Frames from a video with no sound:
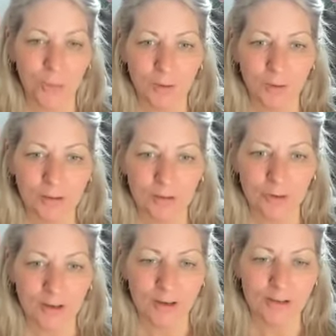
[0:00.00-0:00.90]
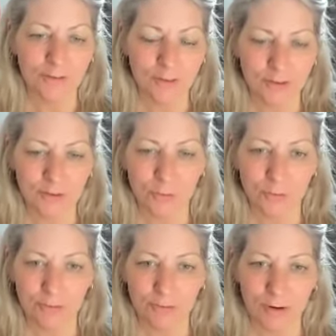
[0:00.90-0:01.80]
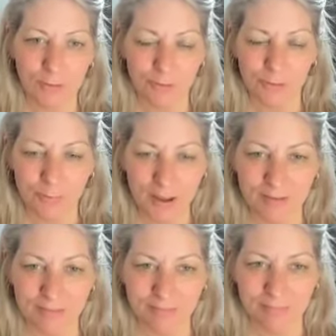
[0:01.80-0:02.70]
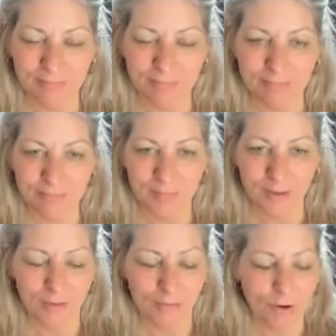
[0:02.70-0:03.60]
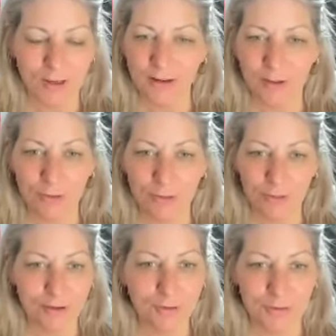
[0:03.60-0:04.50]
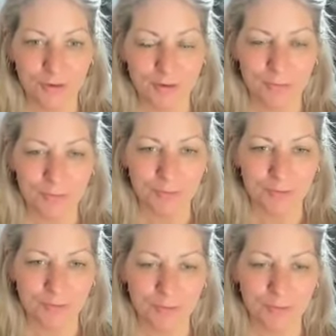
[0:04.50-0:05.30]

what can change in a 24-hour span. Write it out 1,000 times.